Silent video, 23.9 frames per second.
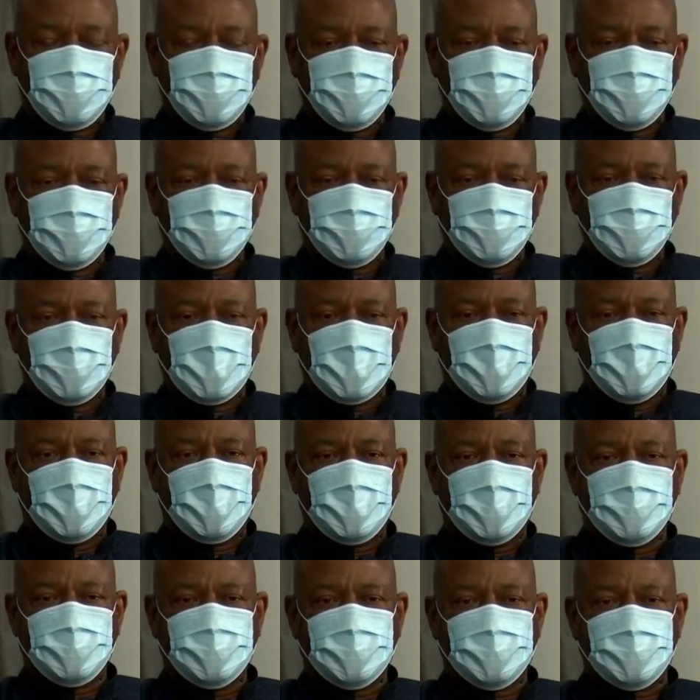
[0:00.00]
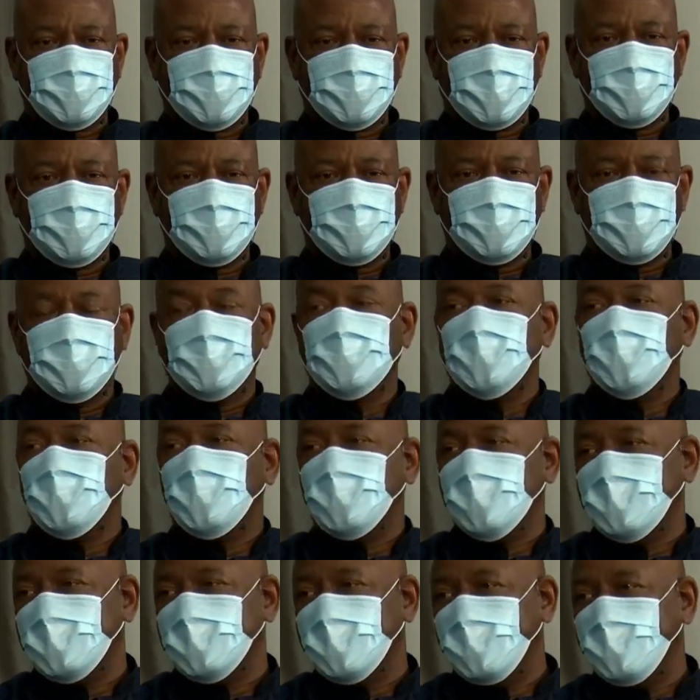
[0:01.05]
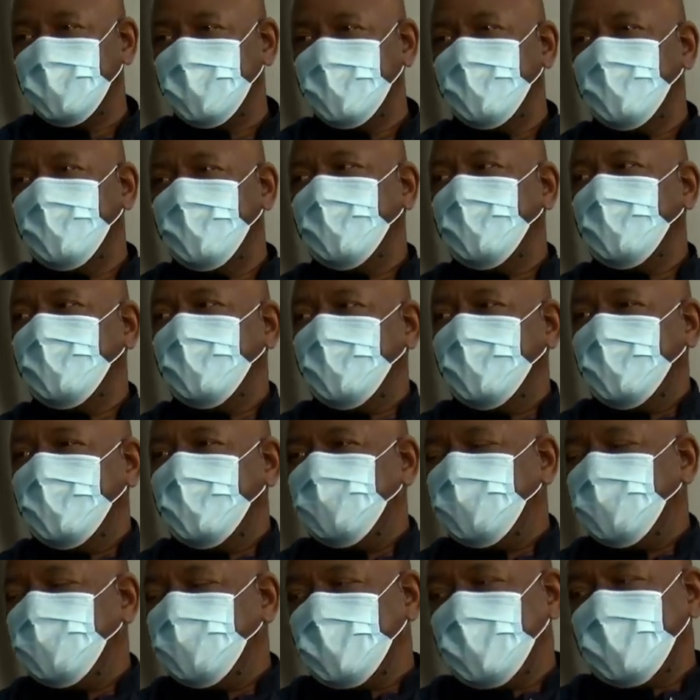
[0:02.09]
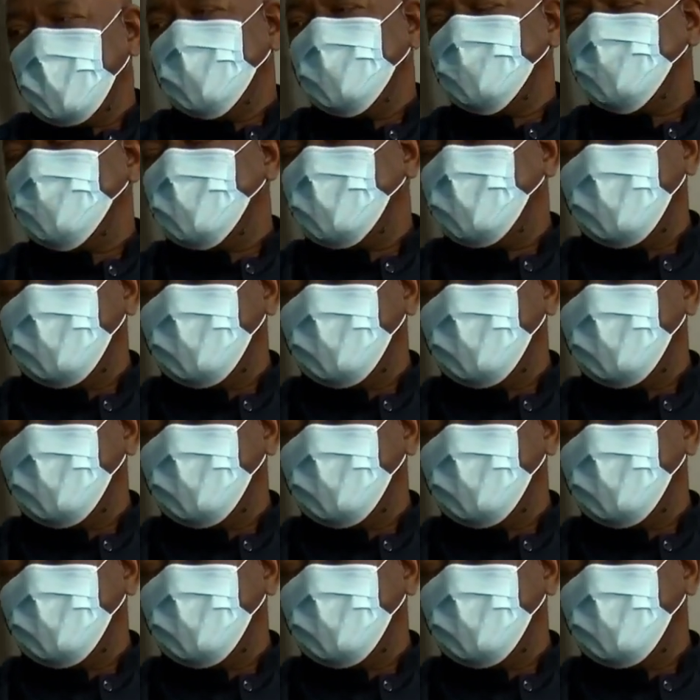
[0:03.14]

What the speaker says: to understand in order for us,